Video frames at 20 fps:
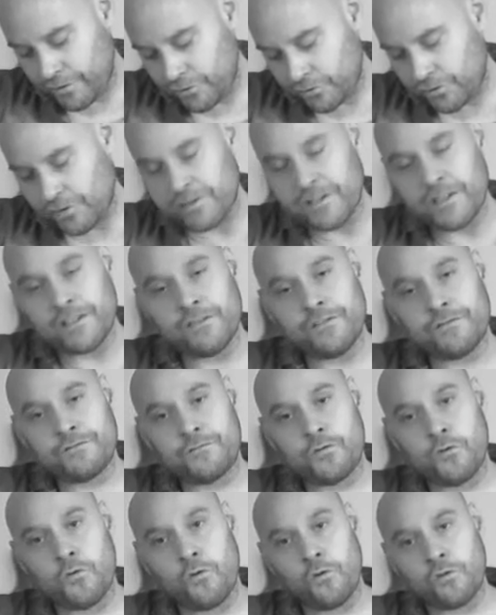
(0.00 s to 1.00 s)
and you're just hitting the
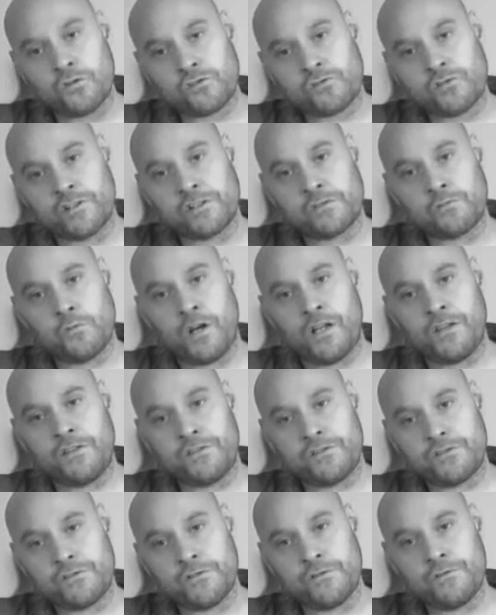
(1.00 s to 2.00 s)
4 strings,
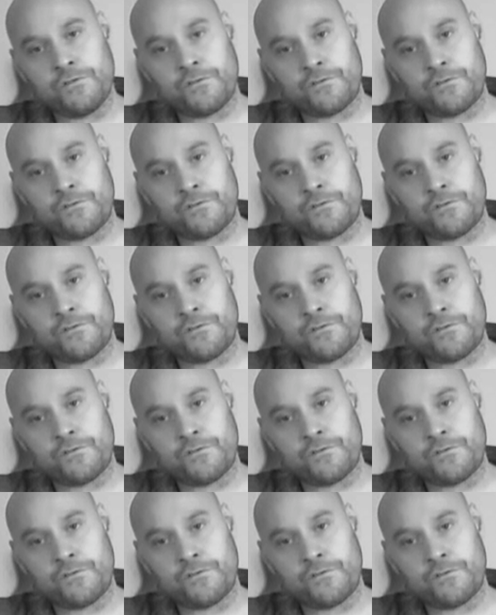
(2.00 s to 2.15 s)
1, 2,